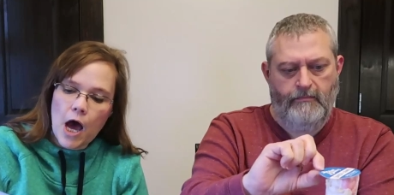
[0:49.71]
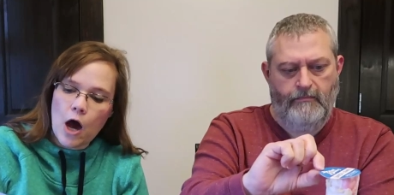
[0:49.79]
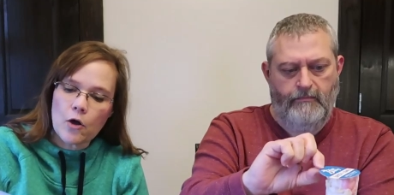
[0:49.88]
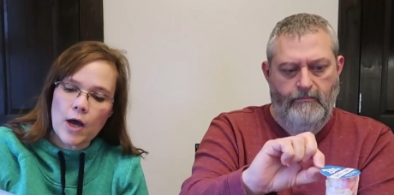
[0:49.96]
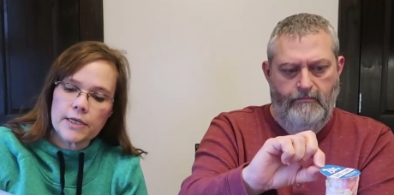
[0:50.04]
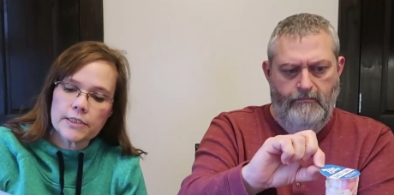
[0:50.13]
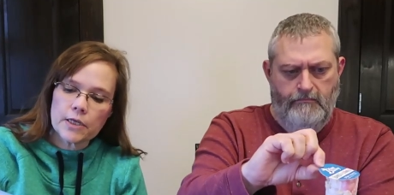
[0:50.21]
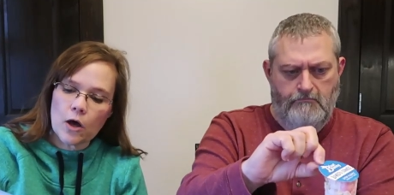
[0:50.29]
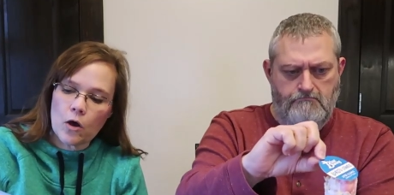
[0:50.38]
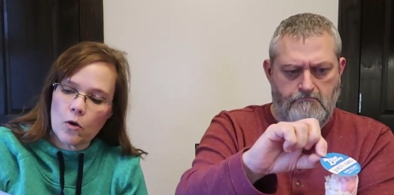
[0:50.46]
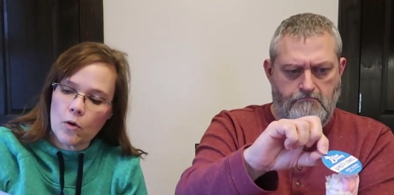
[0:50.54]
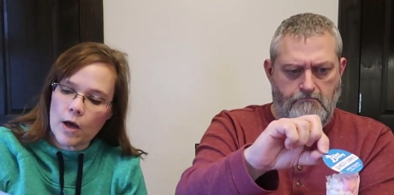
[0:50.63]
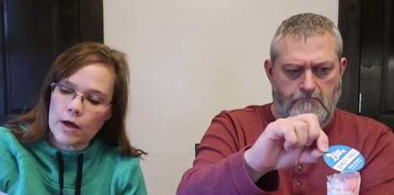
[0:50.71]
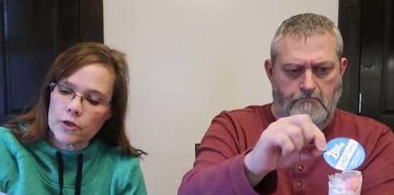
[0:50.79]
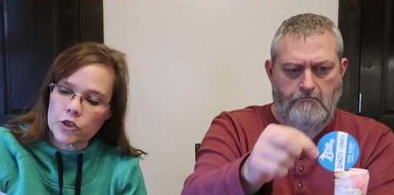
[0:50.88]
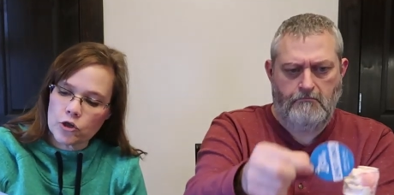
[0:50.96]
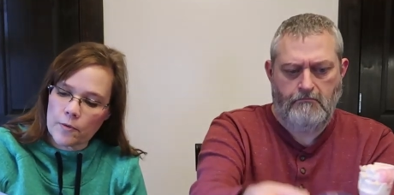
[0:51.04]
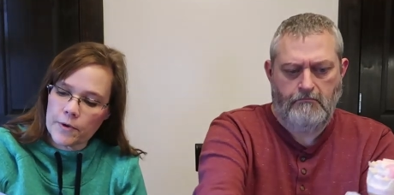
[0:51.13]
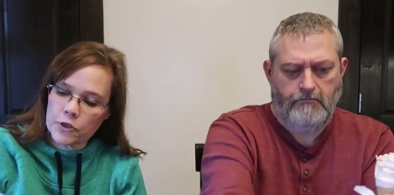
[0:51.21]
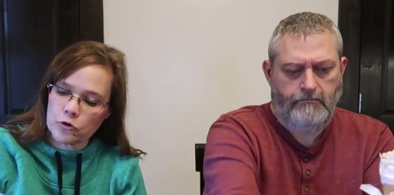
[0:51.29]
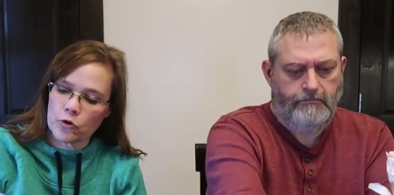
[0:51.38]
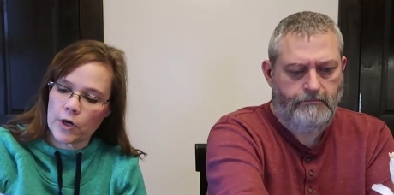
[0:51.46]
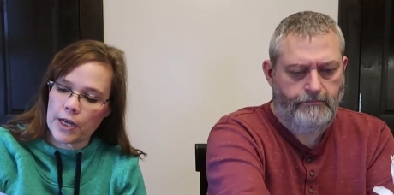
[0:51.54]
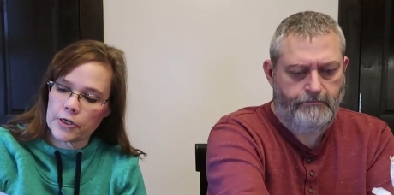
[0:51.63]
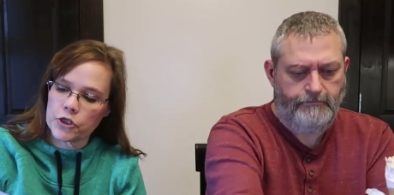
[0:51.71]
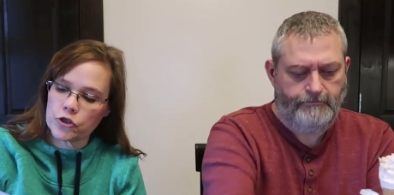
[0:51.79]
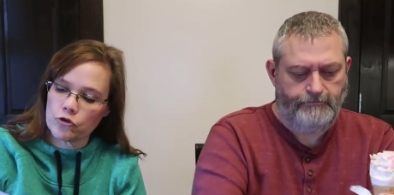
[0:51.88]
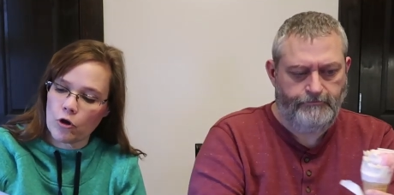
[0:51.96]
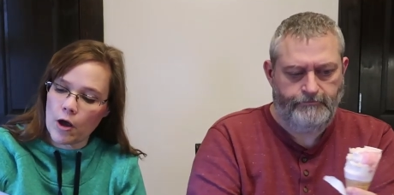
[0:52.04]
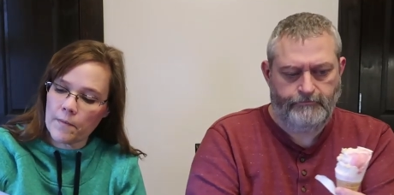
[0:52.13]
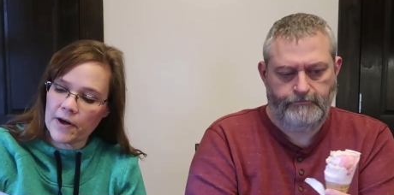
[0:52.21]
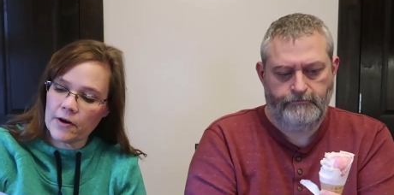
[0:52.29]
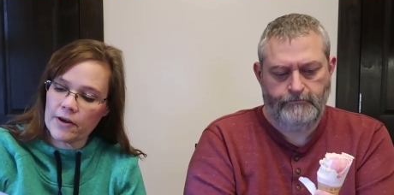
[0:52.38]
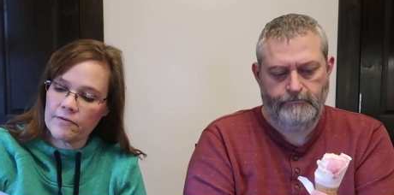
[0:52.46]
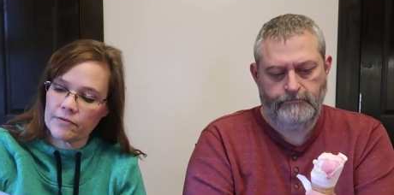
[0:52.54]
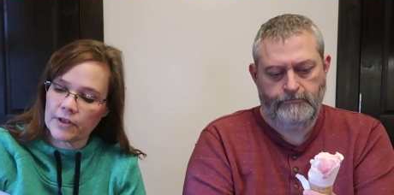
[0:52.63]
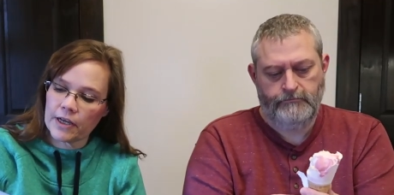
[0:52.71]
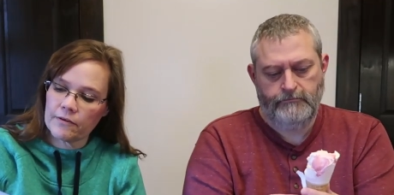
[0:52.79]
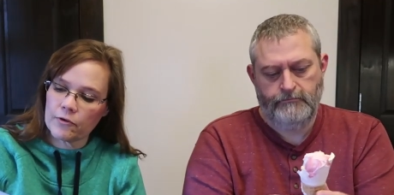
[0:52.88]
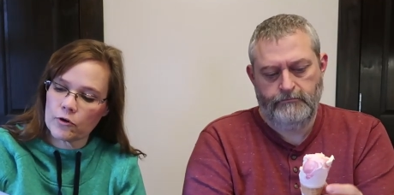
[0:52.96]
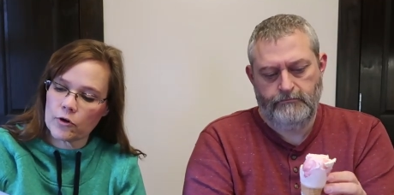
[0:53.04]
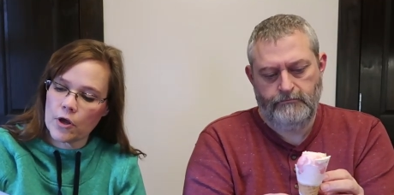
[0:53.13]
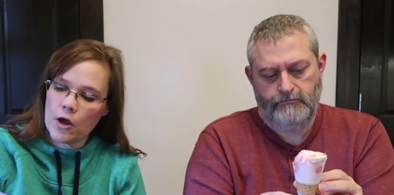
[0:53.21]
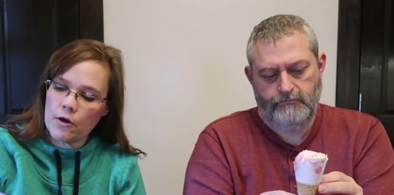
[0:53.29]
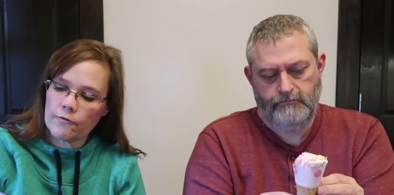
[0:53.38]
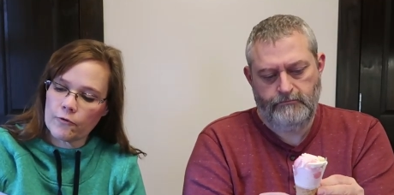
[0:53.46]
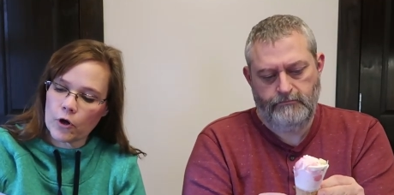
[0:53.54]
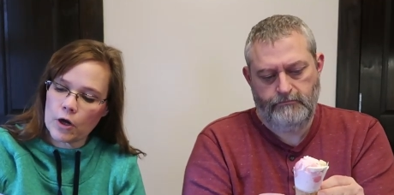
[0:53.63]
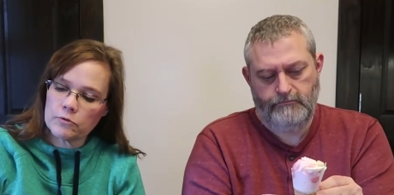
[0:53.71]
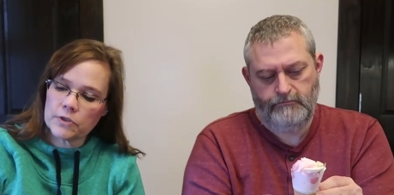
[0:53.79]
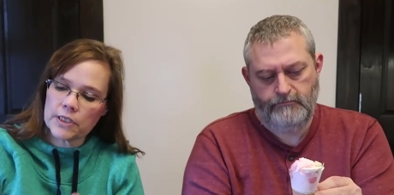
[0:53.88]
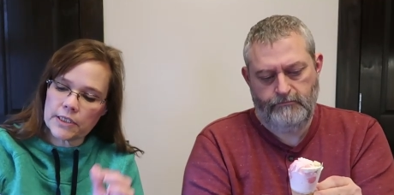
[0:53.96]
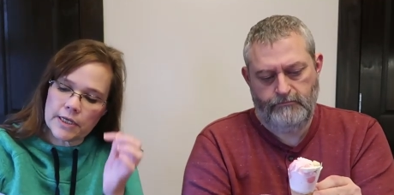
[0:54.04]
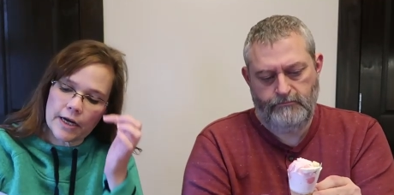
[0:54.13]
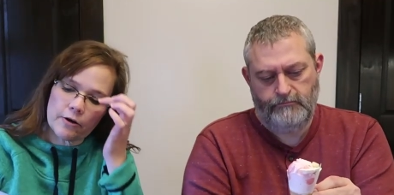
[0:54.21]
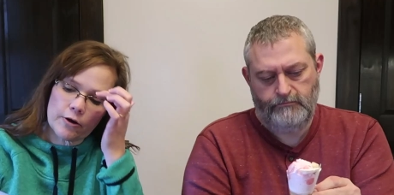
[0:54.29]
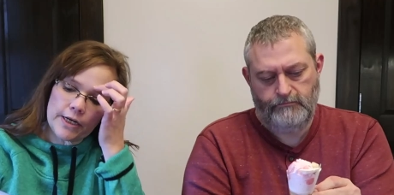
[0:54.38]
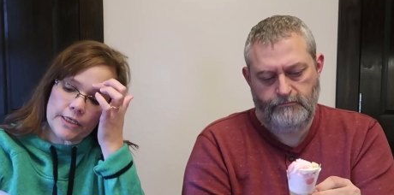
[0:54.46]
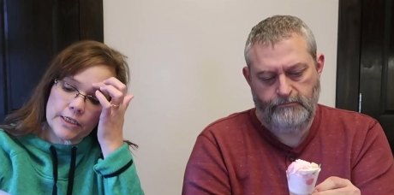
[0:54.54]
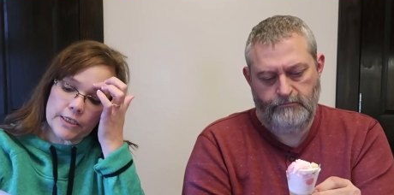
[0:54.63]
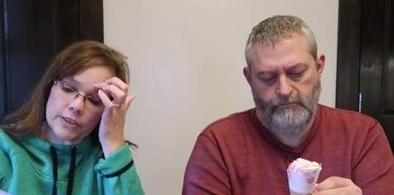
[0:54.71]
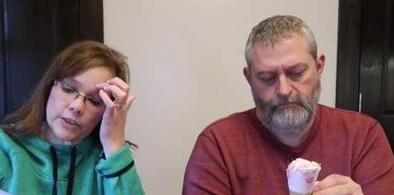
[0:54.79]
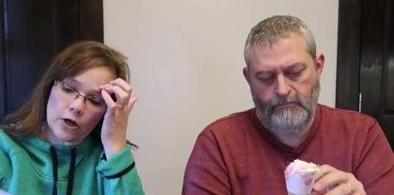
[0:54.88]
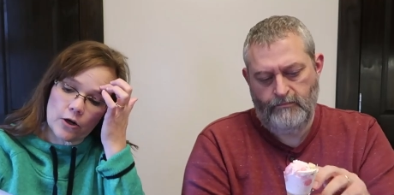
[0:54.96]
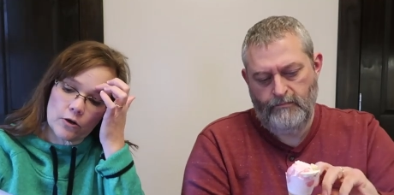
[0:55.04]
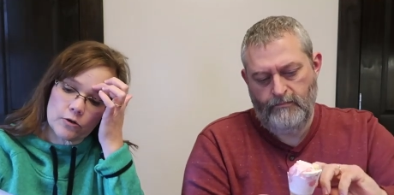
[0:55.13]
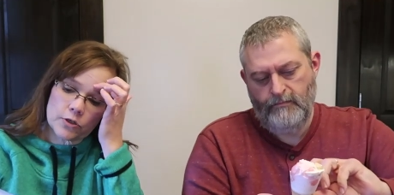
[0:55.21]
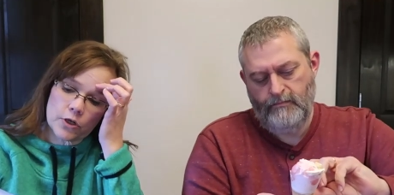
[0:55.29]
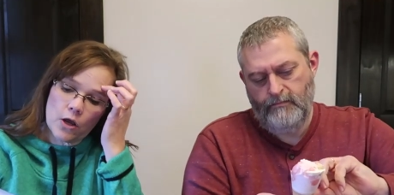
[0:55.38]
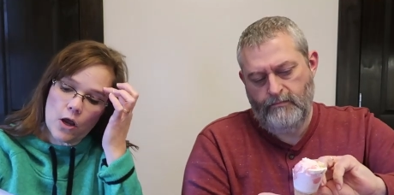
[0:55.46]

Speaker 1: Okay, so uh, strawberry shortcake, strawberry flavored frozen dairy dessert